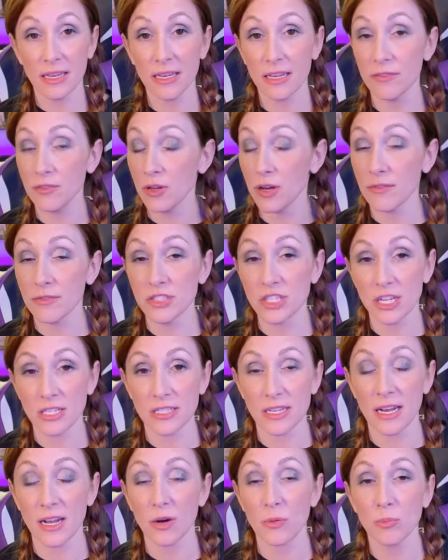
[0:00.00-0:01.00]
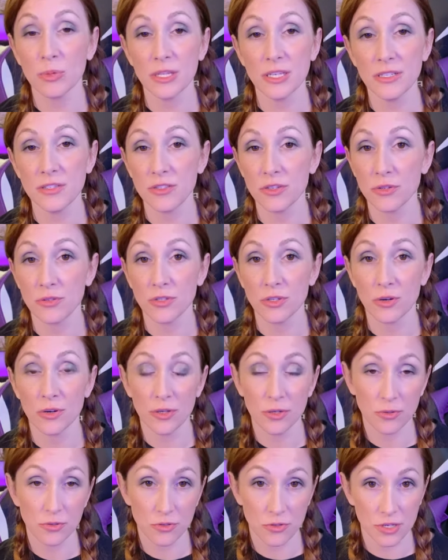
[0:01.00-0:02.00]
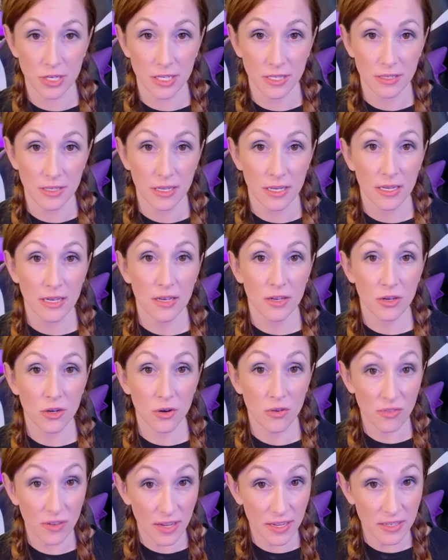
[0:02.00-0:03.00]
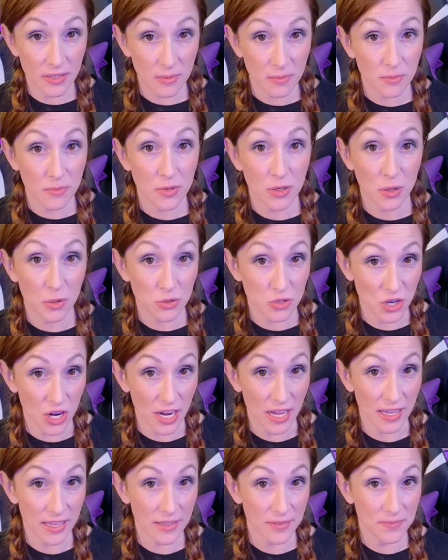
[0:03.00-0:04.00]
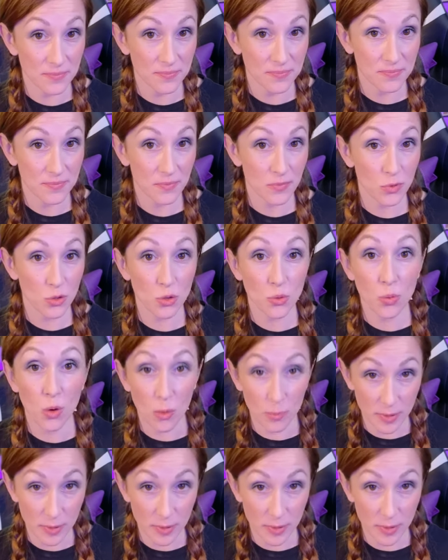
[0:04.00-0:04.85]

if you haven't checked it out, please do Tokyo Treat. Go find them. Go try it. You won't be